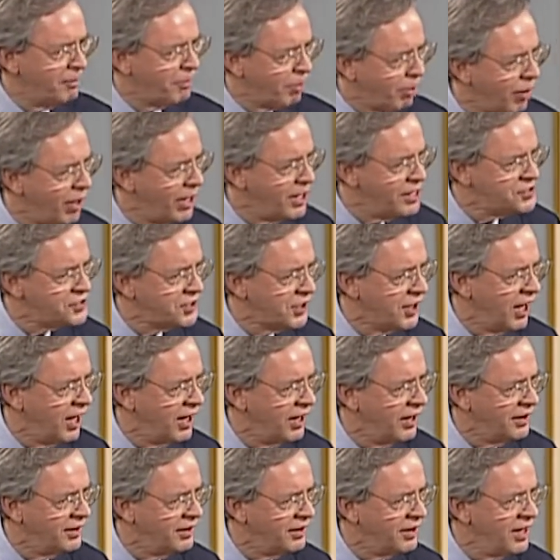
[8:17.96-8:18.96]
praise
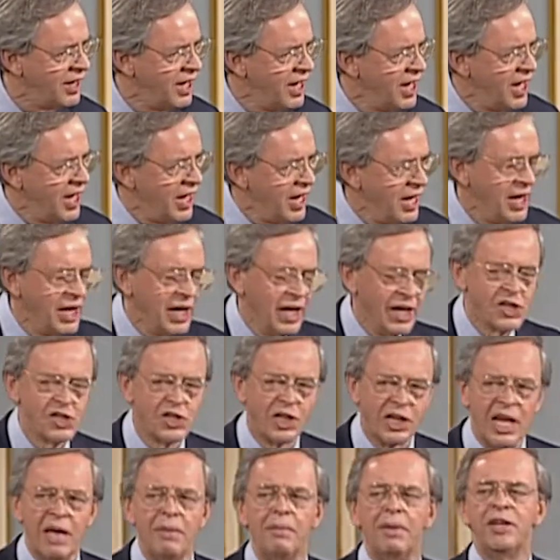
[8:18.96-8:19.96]
God. He is
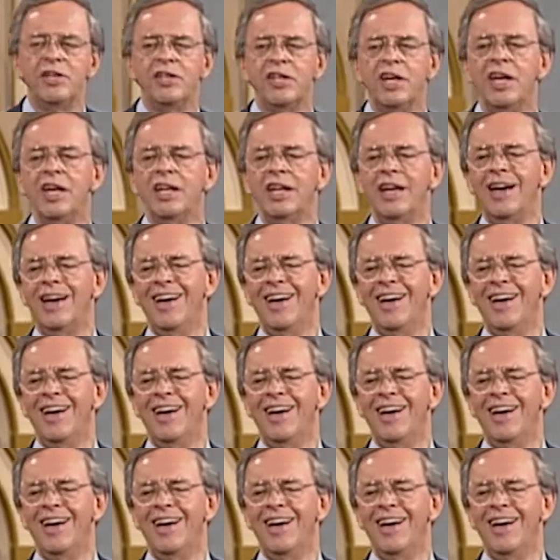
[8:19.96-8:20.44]
limited.